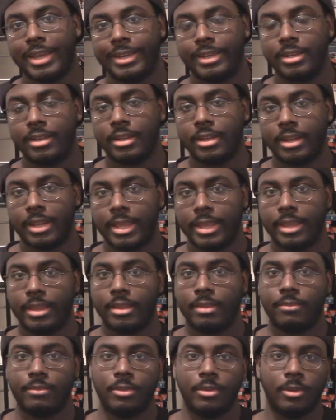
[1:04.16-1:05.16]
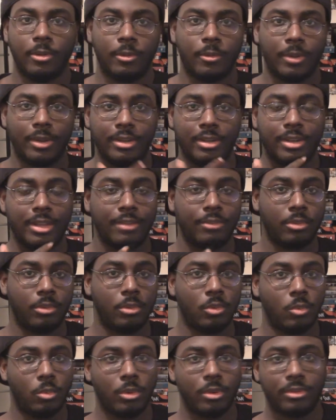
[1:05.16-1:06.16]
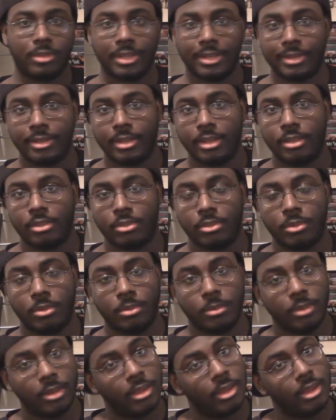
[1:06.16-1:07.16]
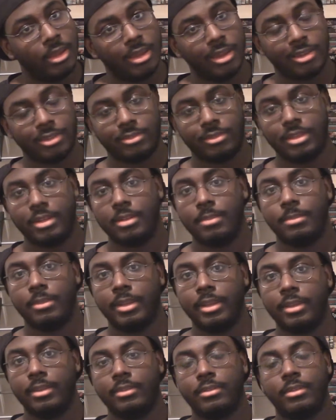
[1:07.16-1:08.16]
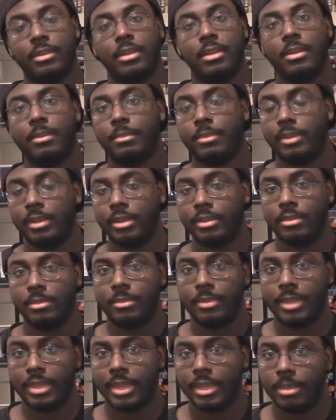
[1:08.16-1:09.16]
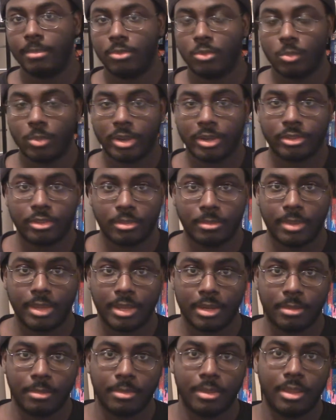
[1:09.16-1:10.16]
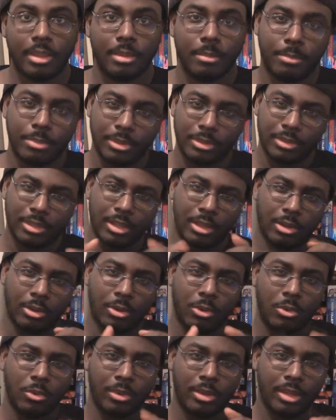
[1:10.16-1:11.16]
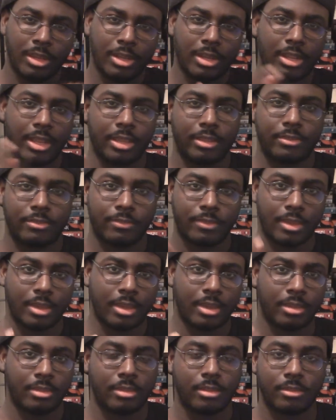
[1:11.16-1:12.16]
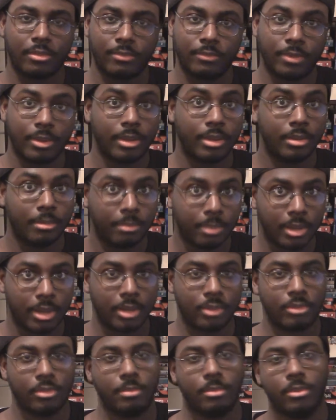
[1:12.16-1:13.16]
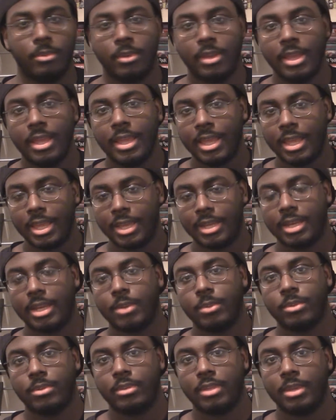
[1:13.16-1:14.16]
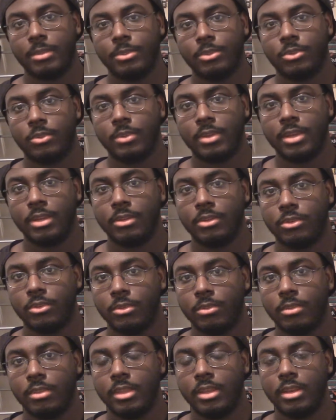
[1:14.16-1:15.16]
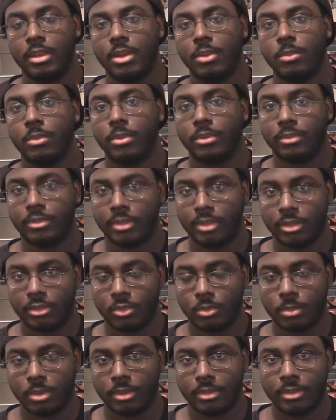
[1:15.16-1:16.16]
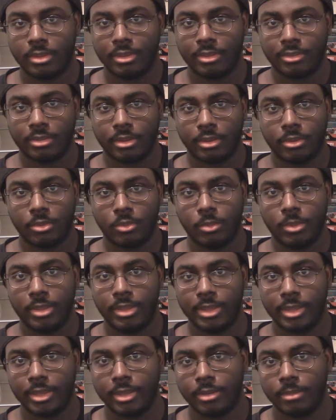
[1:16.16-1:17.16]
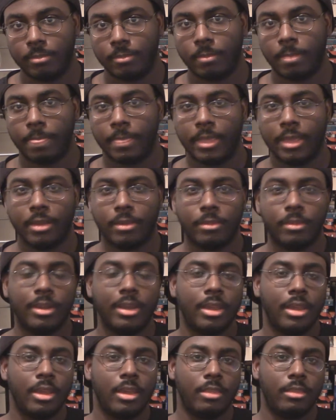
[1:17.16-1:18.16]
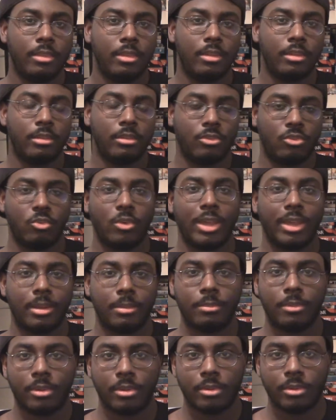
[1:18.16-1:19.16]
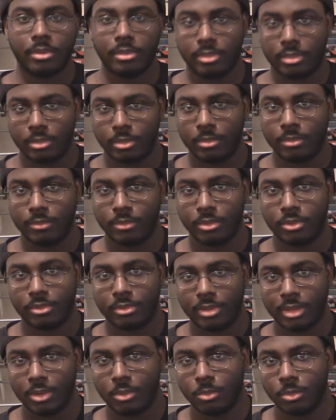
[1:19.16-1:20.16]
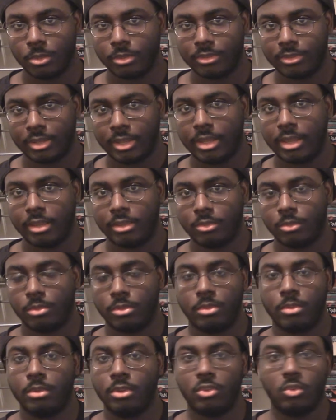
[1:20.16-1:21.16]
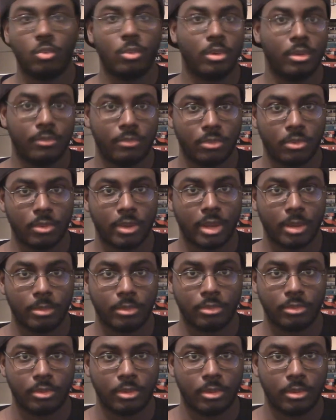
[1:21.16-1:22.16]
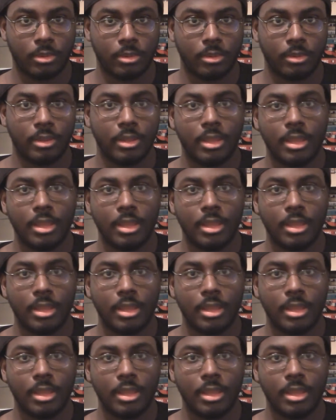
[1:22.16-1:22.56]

I did not have, I didn't have to go to work that day, so I stayed up late, played some games, watched some anime, and put that code in as fast as fucking possible. And I was able to get into the network test throughout the entire weekend. Now, the Dragon Ball Xenoverse network test was only 24 hours long.